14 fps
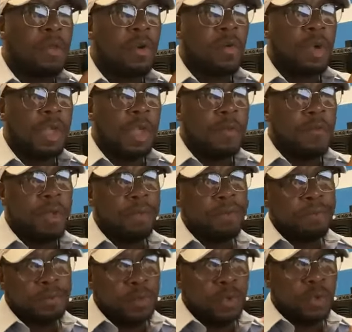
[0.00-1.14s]
So we'll give it
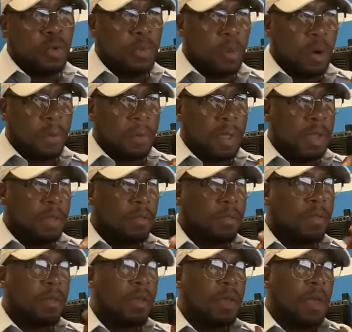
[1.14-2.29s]
two more
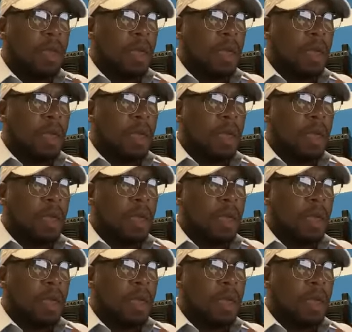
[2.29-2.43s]
minutes,